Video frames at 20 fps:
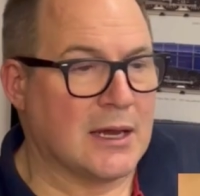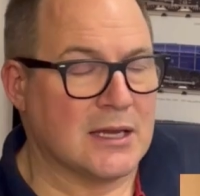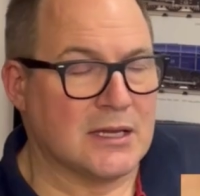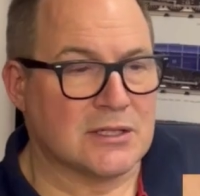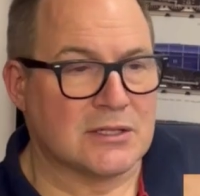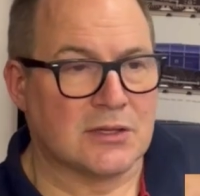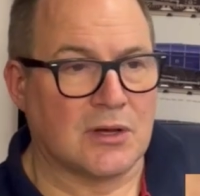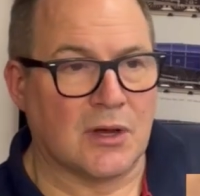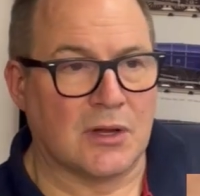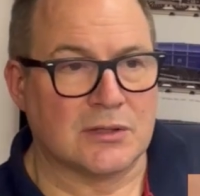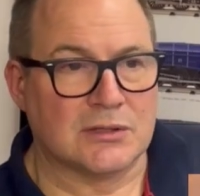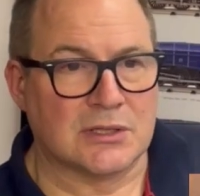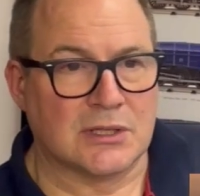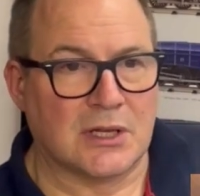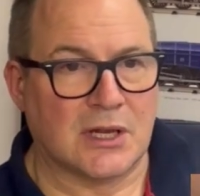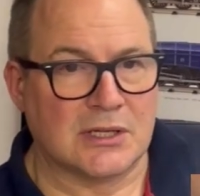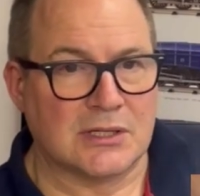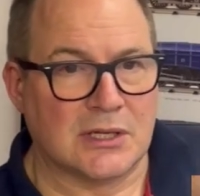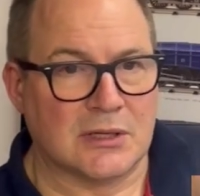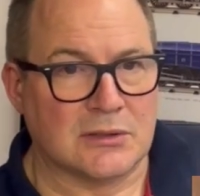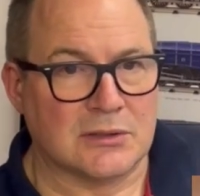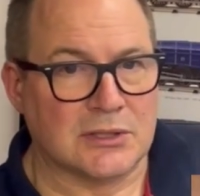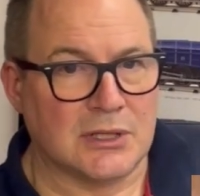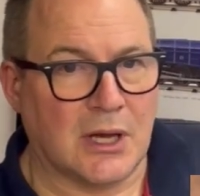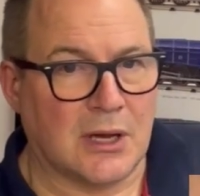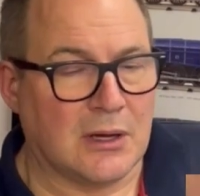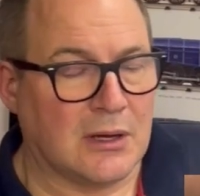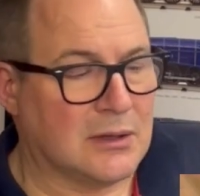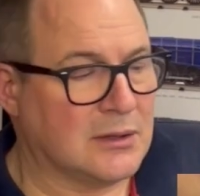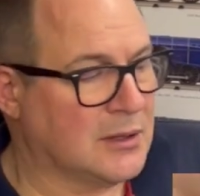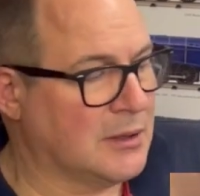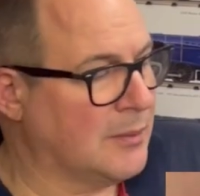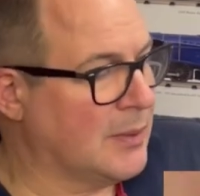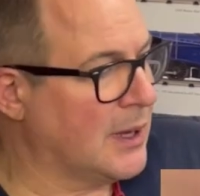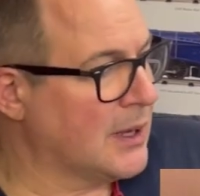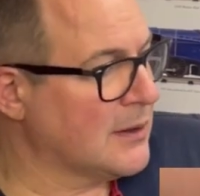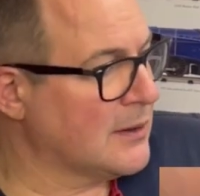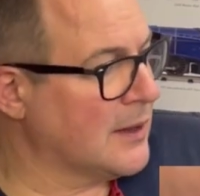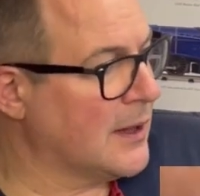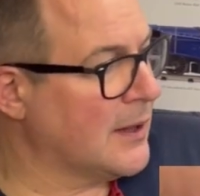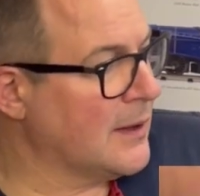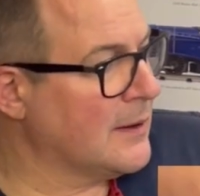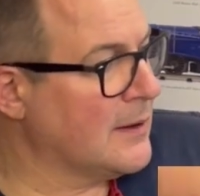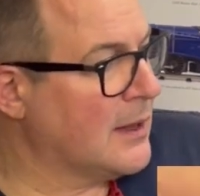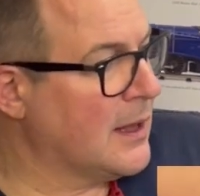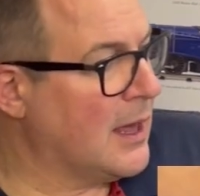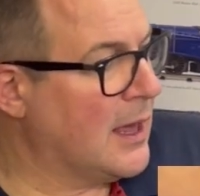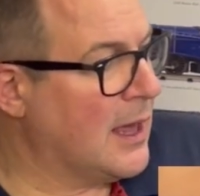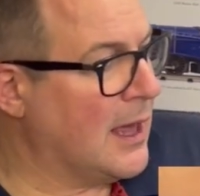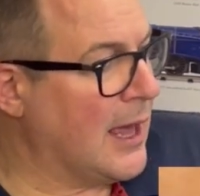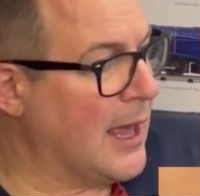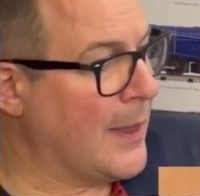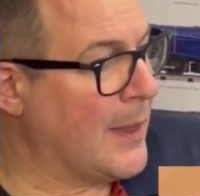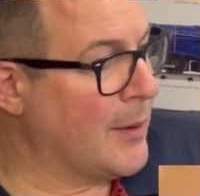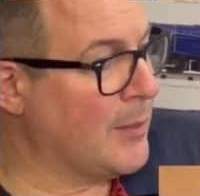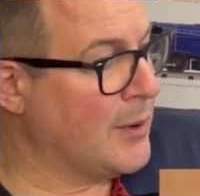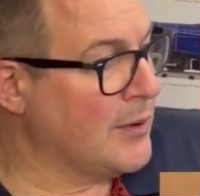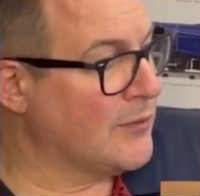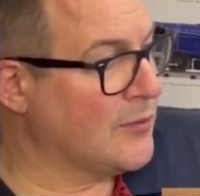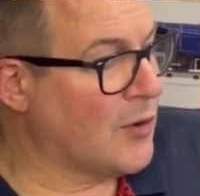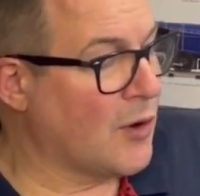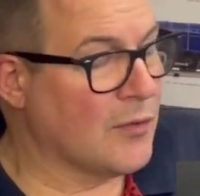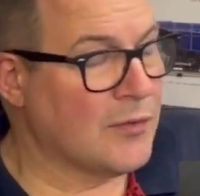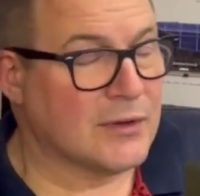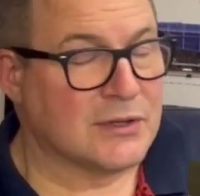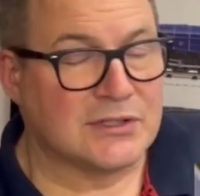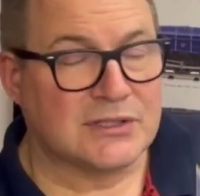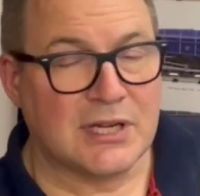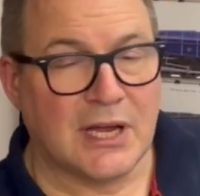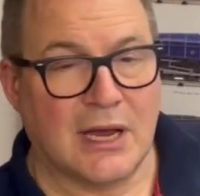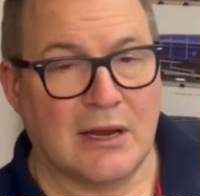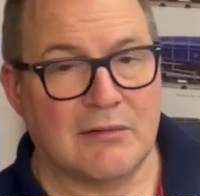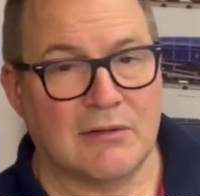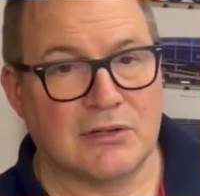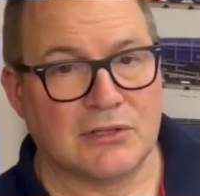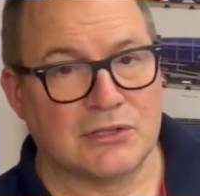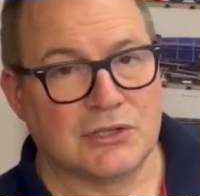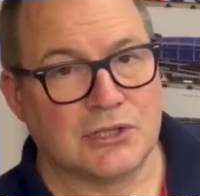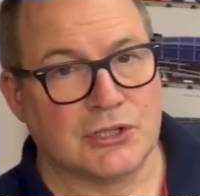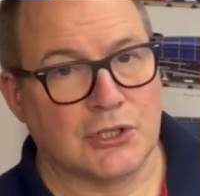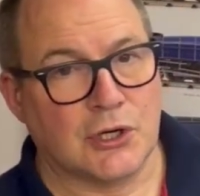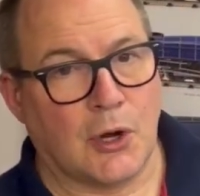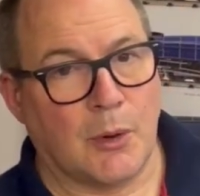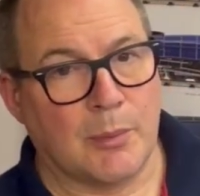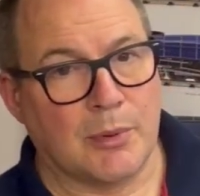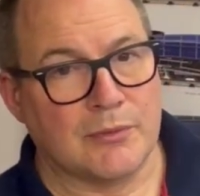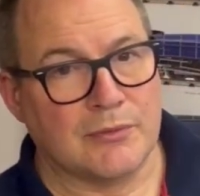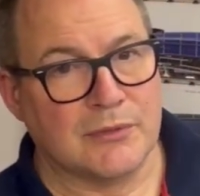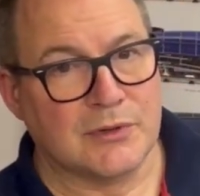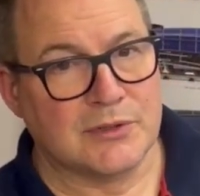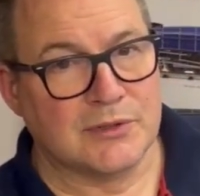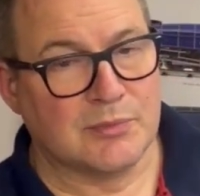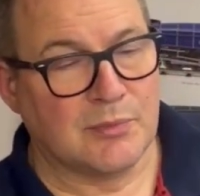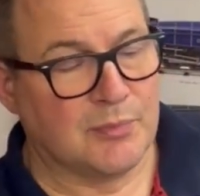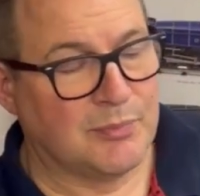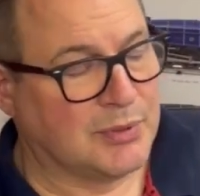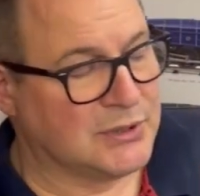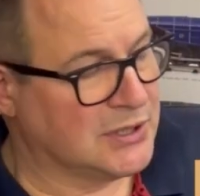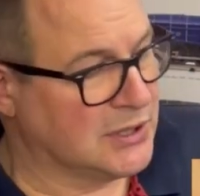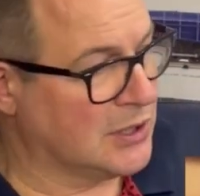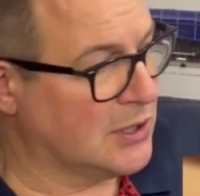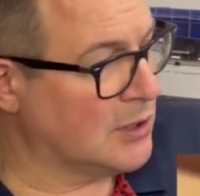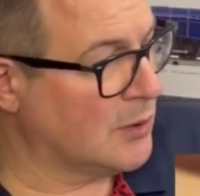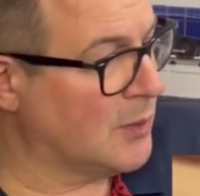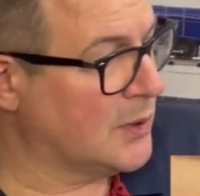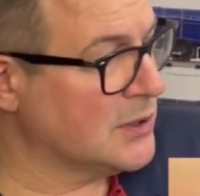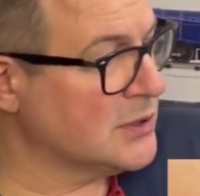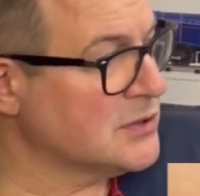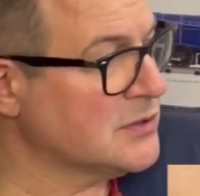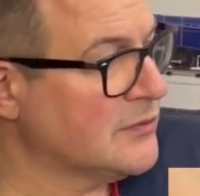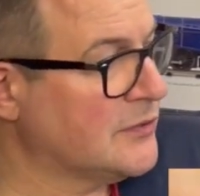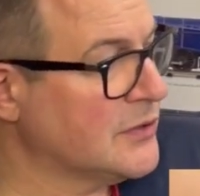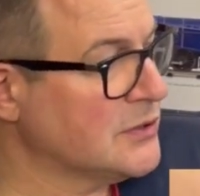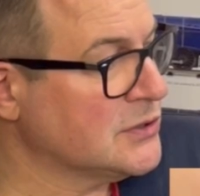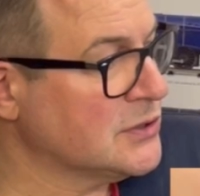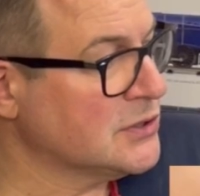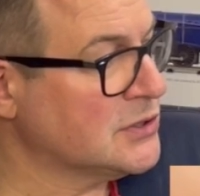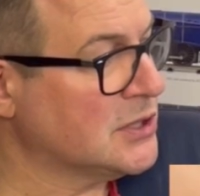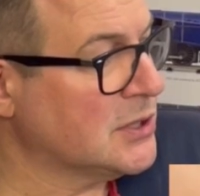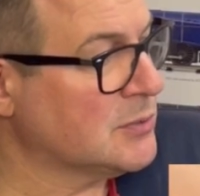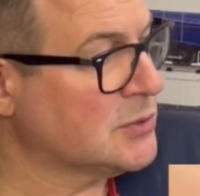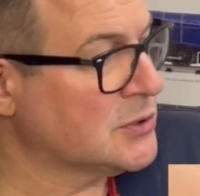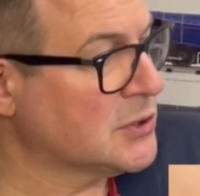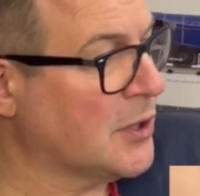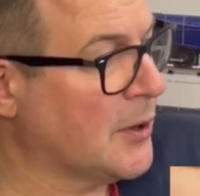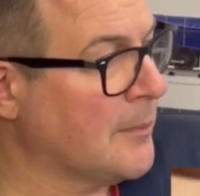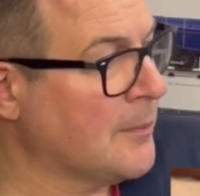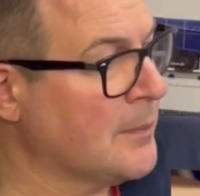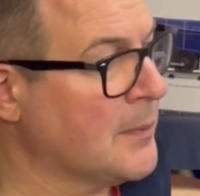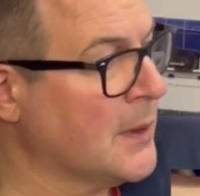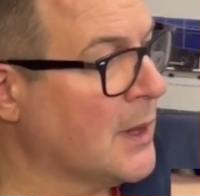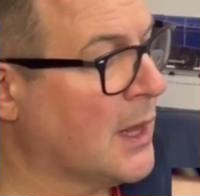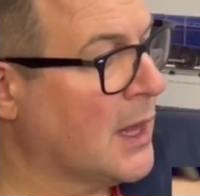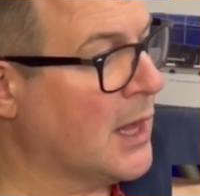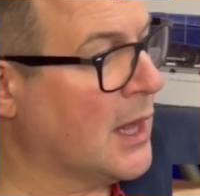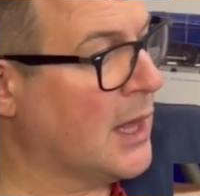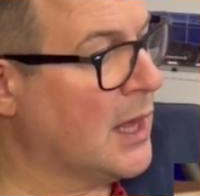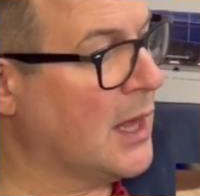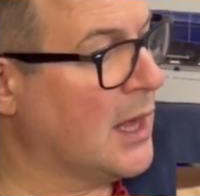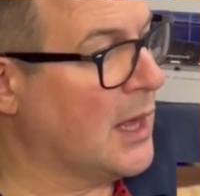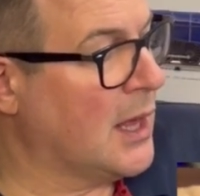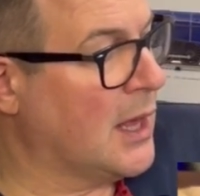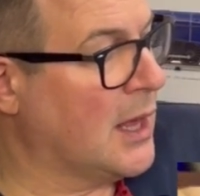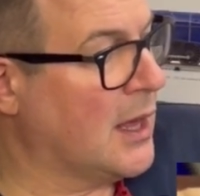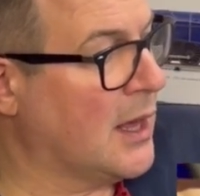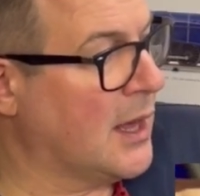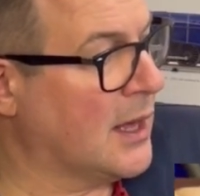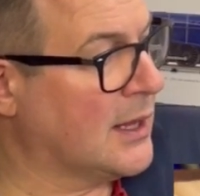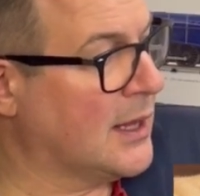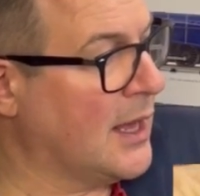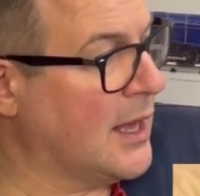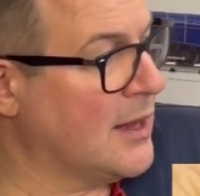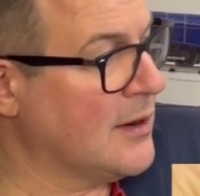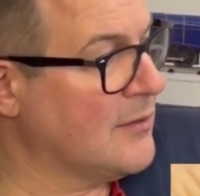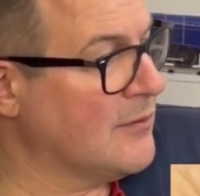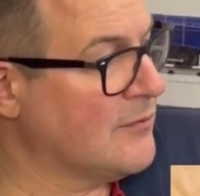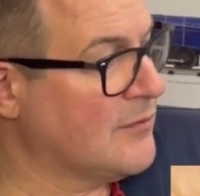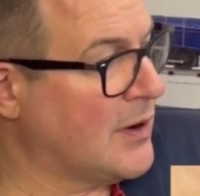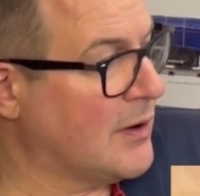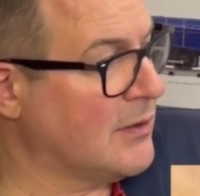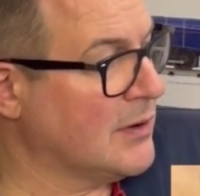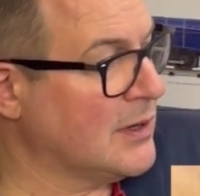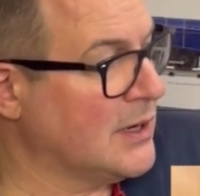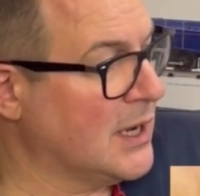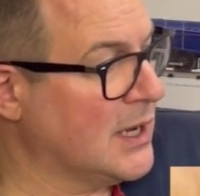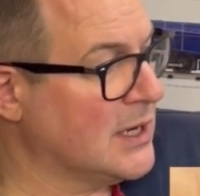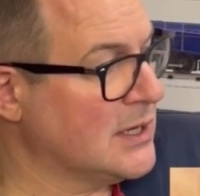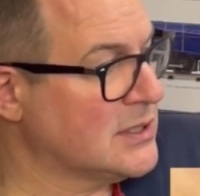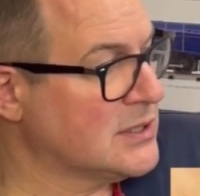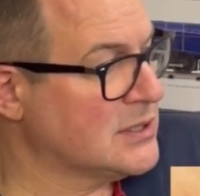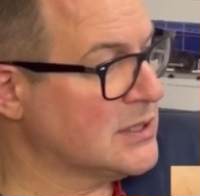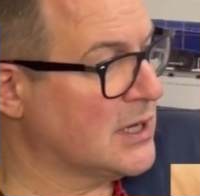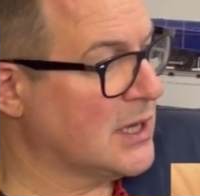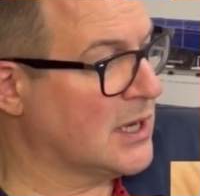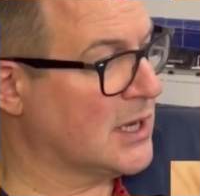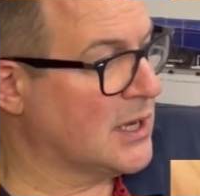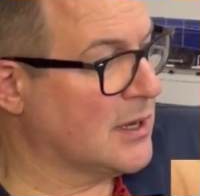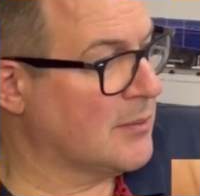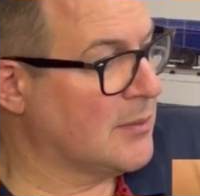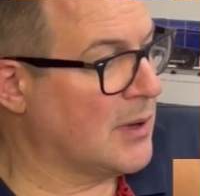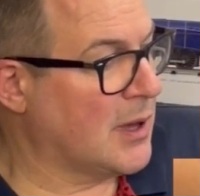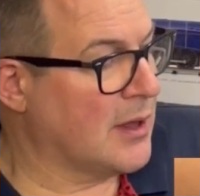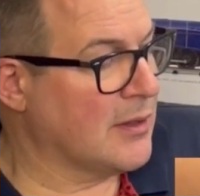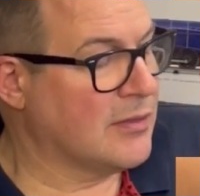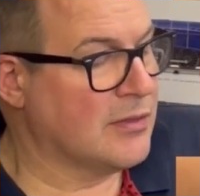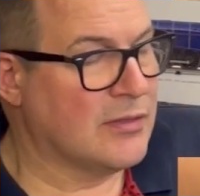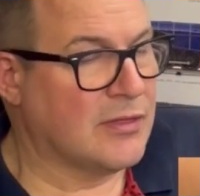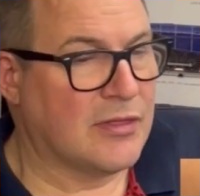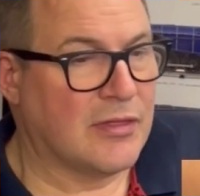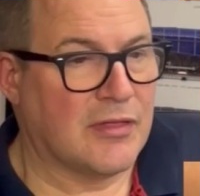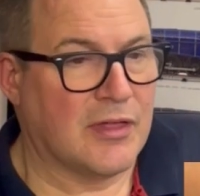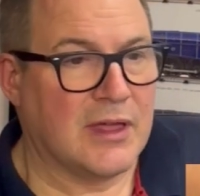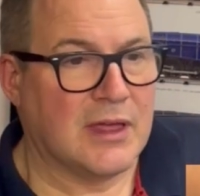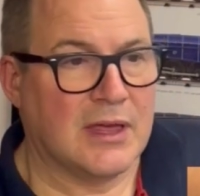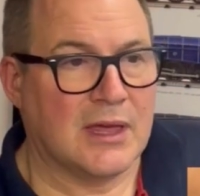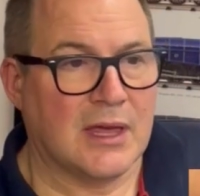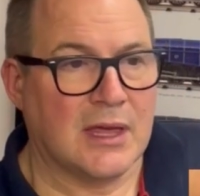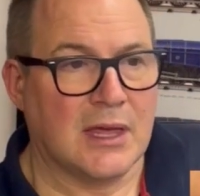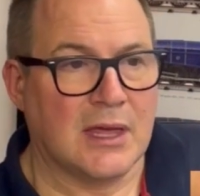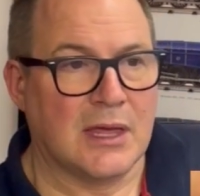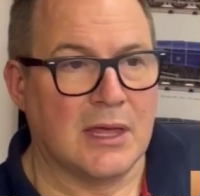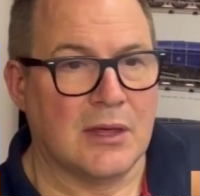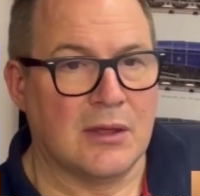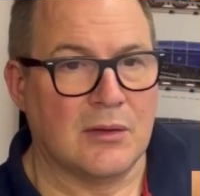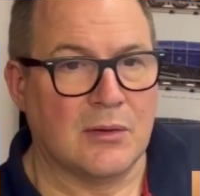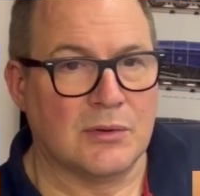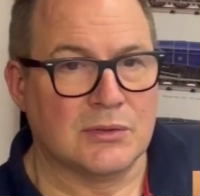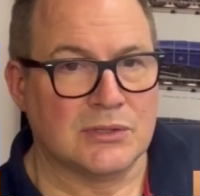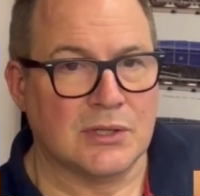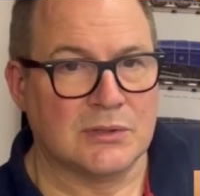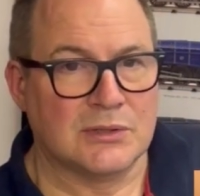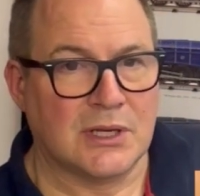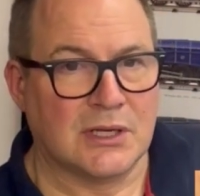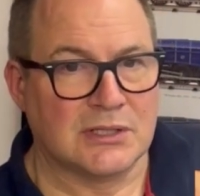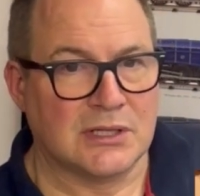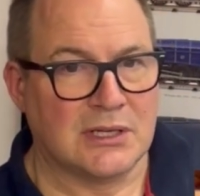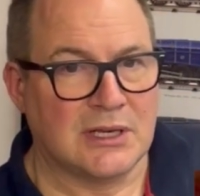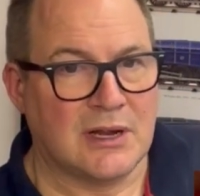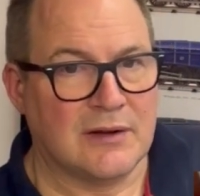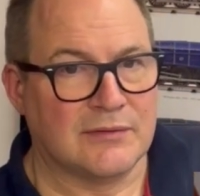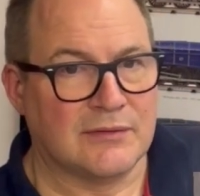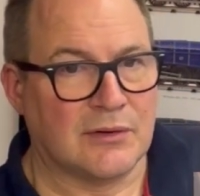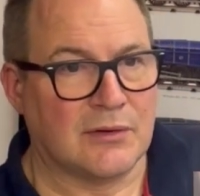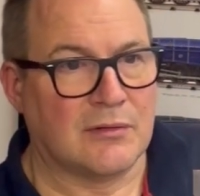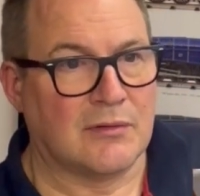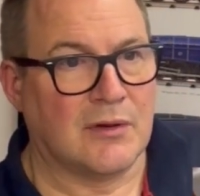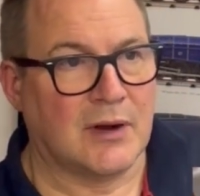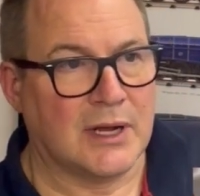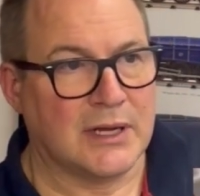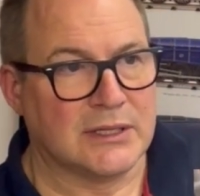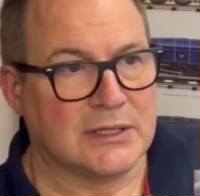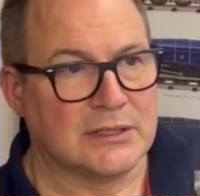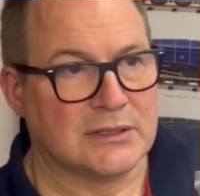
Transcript: it's got a nice little yard at the back there. And then we've got the terrace shop, and this particular one is the fish and chip shop. Again, very neat. I think he also does a left and a right